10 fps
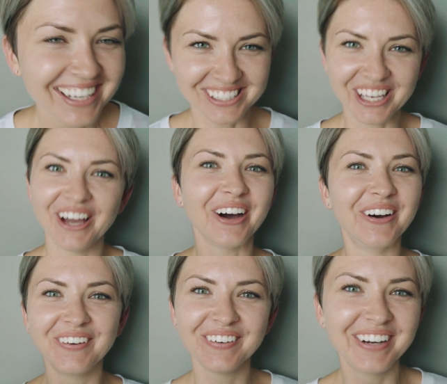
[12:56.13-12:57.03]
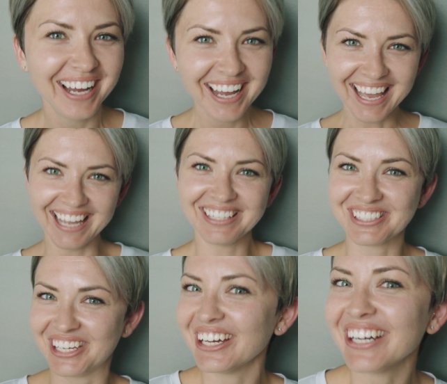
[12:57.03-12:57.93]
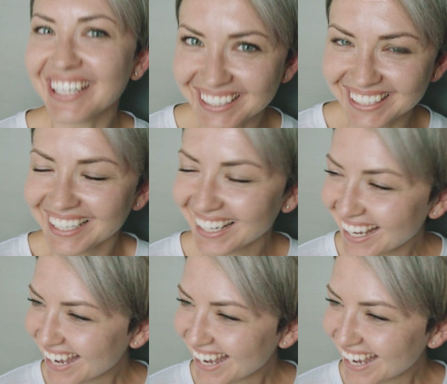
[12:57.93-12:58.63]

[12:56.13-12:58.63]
So it's good.